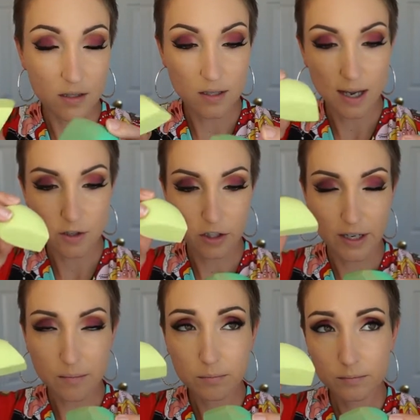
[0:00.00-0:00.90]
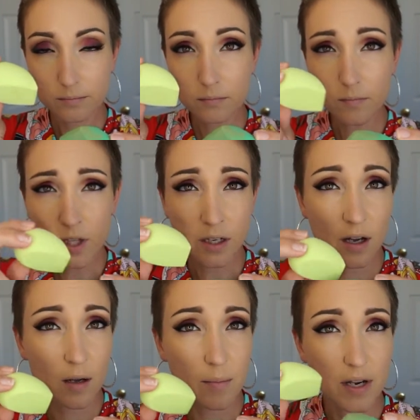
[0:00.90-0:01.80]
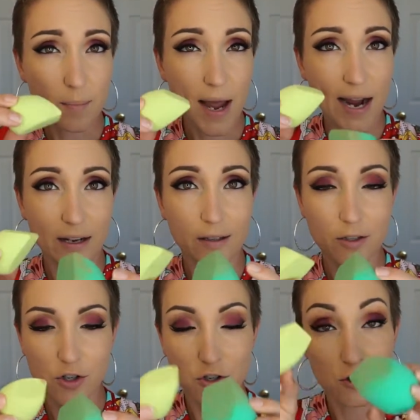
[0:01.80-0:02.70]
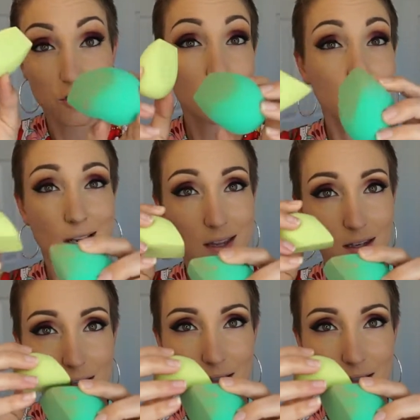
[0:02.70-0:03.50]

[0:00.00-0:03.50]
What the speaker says: These actually come in a package just like this,